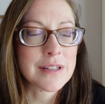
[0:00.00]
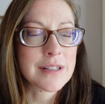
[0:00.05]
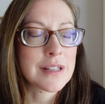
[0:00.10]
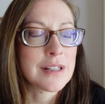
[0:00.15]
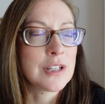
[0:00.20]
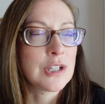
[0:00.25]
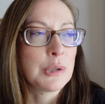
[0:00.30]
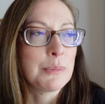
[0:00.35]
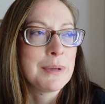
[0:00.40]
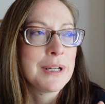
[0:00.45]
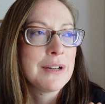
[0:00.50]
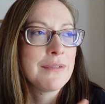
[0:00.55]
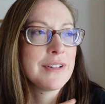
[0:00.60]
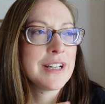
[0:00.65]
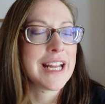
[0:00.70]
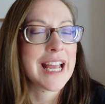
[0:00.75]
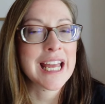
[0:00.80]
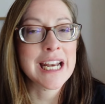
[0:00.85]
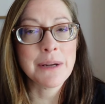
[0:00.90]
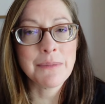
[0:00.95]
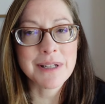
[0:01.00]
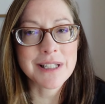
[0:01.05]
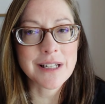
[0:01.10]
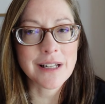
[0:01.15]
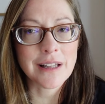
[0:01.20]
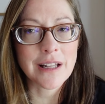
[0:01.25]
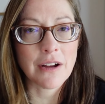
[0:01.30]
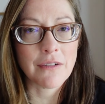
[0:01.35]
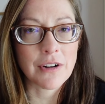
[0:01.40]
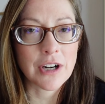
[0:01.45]
It's a little bit of an enemies
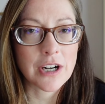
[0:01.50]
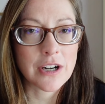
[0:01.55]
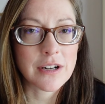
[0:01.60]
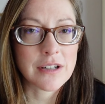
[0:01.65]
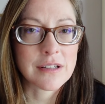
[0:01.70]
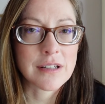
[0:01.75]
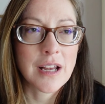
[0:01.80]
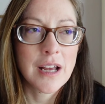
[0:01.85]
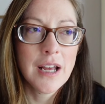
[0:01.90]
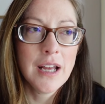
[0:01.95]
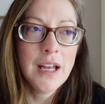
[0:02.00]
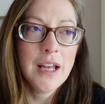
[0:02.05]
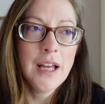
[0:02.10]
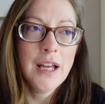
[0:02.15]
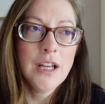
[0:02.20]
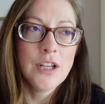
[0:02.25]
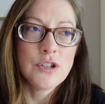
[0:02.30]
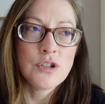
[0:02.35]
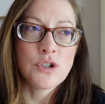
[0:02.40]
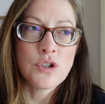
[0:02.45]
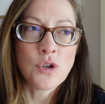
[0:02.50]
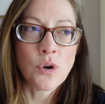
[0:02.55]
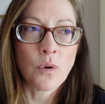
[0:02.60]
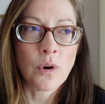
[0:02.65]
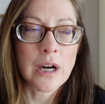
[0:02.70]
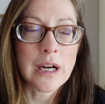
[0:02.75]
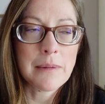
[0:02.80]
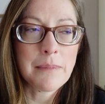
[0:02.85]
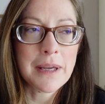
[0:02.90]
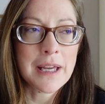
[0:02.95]
to lovers
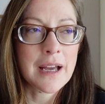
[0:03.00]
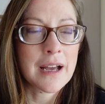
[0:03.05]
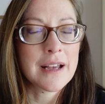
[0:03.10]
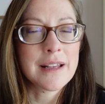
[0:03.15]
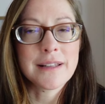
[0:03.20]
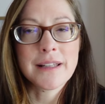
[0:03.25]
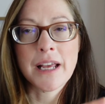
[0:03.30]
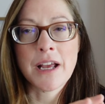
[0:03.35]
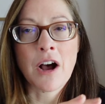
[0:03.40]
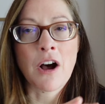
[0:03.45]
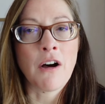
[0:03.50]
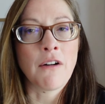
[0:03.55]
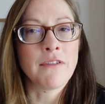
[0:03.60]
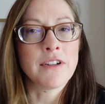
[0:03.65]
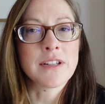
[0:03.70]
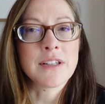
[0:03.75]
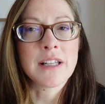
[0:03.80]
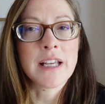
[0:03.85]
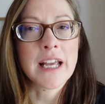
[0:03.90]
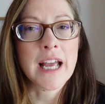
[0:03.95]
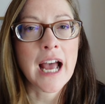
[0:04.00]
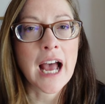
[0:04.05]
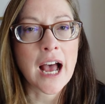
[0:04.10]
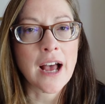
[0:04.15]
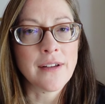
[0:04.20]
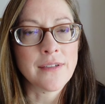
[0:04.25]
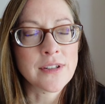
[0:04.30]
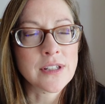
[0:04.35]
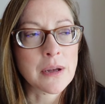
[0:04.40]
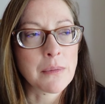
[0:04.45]
story because they obviously
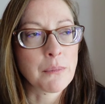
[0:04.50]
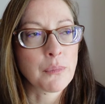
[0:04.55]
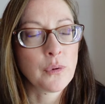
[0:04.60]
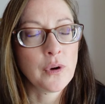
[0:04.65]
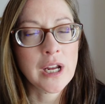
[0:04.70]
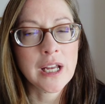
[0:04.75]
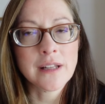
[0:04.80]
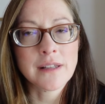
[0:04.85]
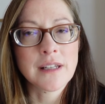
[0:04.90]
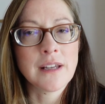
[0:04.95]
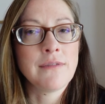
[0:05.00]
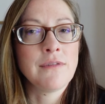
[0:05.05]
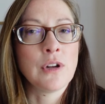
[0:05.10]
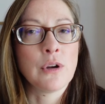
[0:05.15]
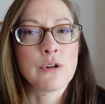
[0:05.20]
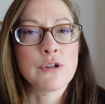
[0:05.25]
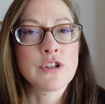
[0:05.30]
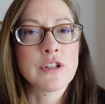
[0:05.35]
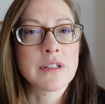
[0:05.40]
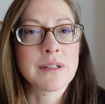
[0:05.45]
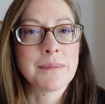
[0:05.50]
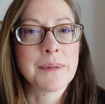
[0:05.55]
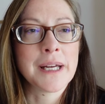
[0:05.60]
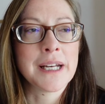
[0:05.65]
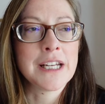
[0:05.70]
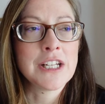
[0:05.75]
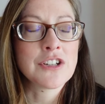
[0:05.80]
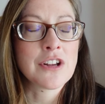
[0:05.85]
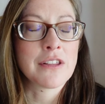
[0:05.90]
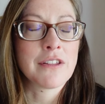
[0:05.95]
have some preconceived notions
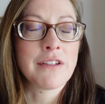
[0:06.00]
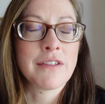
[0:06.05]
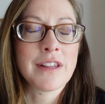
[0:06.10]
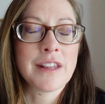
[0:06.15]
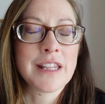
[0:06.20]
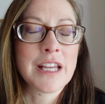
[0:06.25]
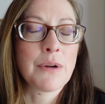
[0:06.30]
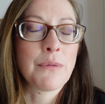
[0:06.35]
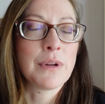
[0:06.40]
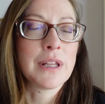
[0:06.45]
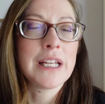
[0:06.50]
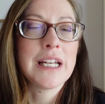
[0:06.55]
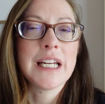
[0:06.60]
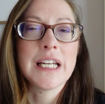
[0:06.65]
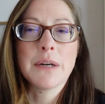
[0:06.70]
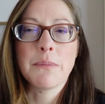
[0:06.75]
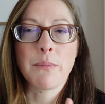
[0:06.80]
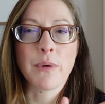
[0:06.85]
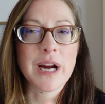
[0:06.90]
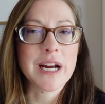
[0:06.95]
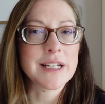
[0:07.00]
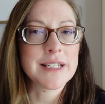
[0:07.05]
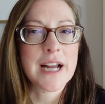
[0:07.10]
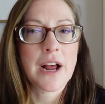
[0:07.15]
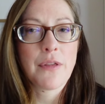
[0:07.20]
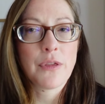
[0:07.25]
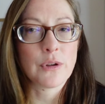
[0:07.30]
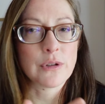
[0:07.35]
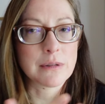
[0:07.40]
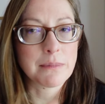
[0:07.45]
about each other that they really need to break
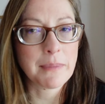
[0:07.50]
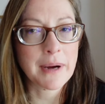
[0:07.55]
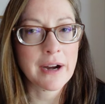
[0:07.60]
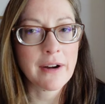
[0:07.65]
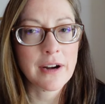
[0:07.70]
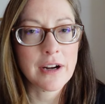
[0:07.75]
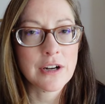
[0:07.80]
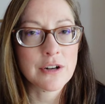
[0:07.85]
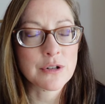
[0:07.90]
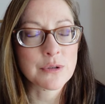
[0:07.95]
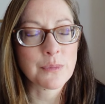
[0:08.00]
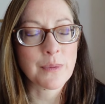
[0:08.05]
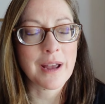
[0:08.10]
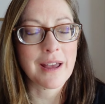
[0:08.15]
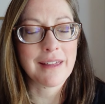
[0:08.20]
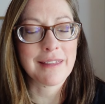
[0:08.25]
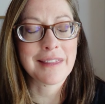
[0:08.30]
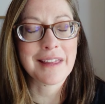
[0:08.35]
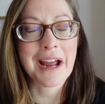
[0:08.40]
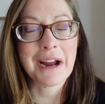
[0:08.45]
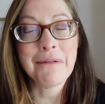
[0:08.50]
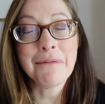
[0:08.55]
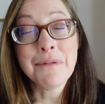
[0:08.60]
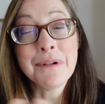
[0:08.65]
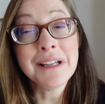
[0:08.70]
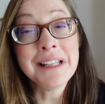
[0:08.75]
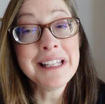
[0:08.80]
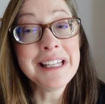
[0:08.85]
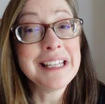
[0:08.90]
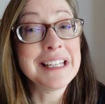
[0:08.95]
down those barriers with. I
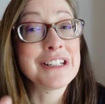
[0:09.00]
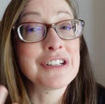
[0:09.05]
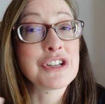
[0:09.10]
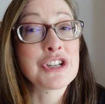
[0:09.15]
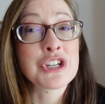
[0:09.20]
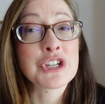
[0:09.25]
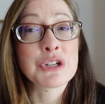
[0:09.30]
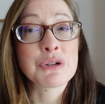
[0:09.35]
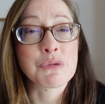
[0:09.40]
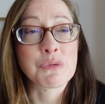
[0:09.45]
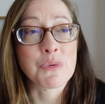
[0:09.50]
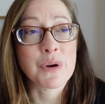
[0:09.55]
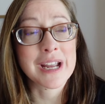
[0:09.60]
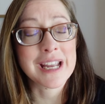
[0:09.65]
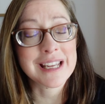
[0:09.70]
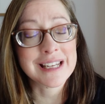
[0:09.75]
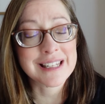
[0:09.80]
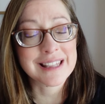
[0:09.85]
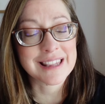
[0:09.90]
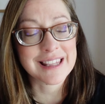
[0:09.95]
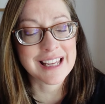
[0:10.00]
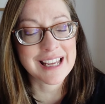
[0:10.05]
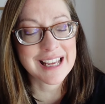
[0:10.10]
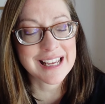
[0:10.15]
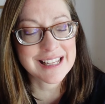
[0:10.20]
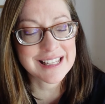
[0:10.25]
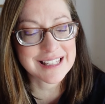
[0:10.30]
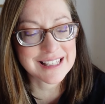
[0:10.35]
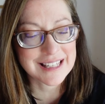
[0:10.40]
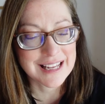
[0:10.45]
really enjoyed
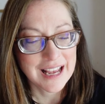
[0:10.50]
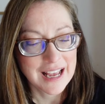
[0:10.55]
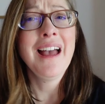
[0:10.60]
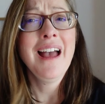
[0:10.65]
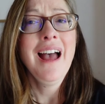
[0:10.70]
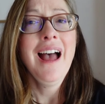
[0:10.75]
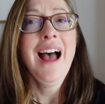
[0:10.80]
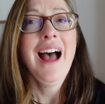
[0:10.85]
this.